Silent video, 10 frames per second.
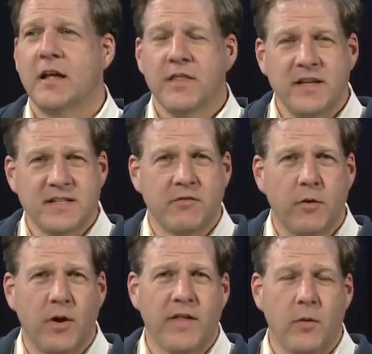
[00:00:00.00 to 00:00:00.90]
things that
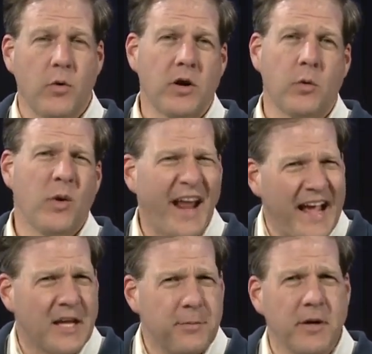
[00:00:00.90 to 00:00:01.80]
require that one-on-one
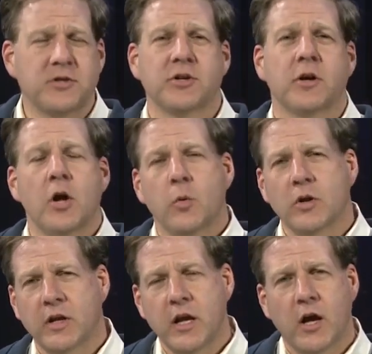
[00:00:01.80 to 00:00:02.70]
acupuncture. We're
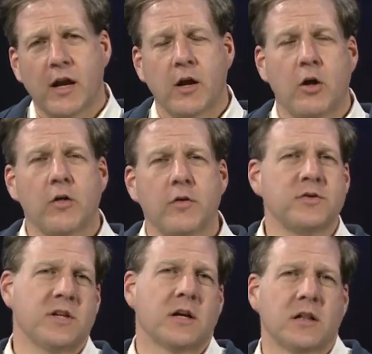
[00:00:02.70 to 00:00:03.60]
looking at all
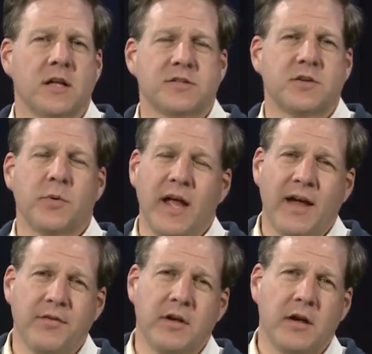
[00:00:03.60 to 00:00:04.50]
those in a cluster. We
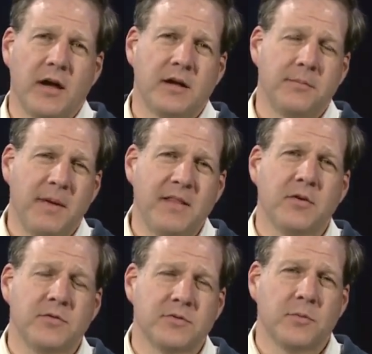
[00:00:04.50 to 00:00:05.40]
haven't made
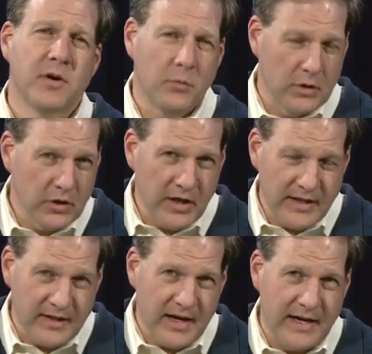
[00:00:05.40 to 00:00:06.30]
those. We're looking
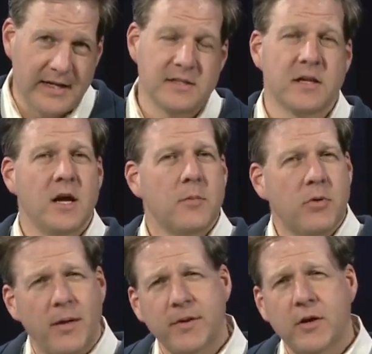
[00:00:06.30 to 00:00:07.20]
at the guidance.
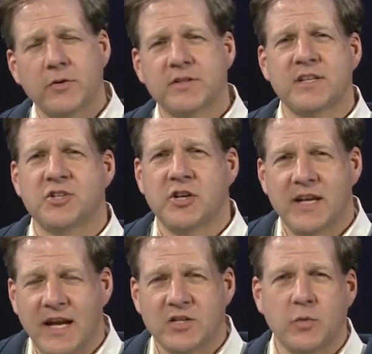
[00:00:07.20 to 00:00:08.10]
Probably no decision
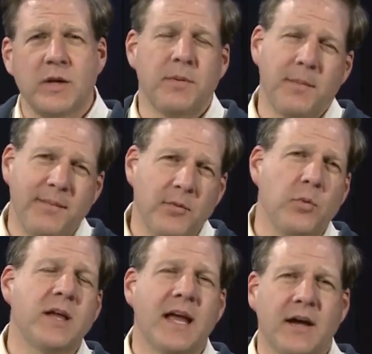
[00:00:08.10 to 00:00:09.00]
next week, but maybe the
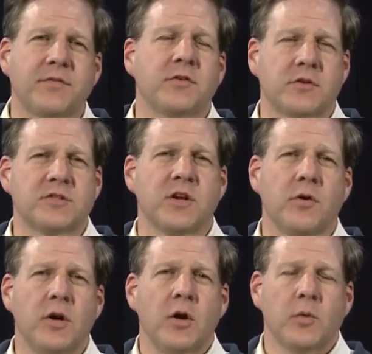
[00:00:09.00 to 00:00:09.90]
week after or
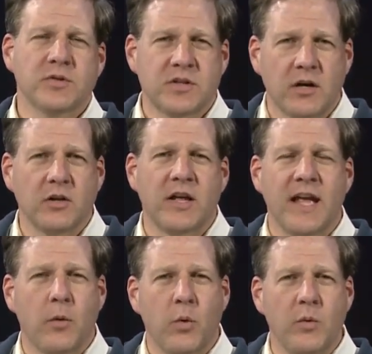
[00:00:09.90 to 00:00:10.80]
so, we'll start
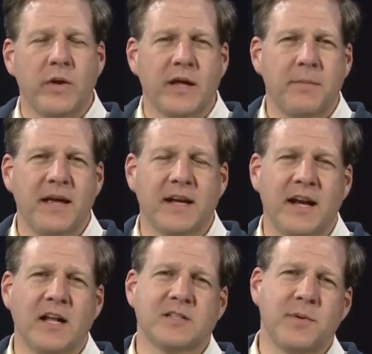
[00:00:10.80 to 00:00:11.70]
looking at when we can make an
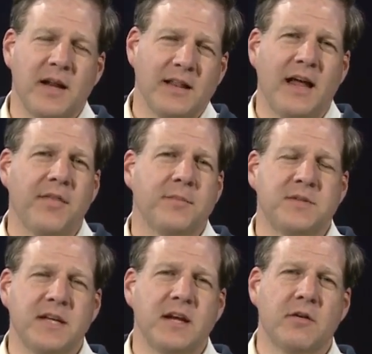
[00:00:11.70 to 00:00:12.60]
announcement, allow them
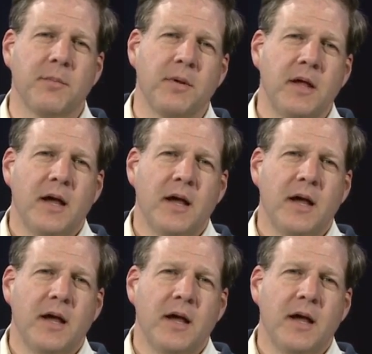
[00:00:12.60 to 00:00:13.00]
to gear up.